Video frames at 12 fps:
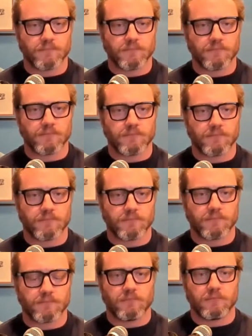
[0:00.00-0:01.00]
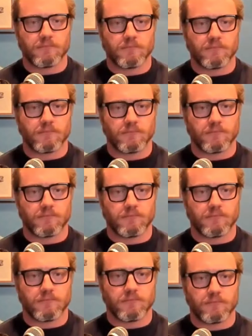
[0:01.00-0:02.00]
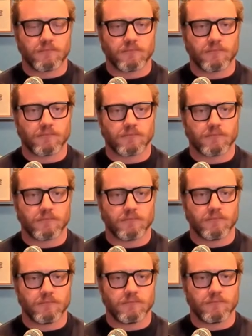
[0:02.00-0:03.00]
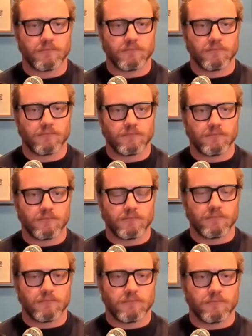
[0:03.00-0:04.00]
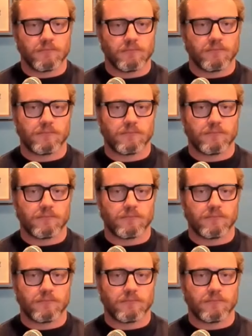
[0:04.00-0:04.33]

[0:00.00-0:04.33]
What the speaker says: No words are spoken by the person on screen.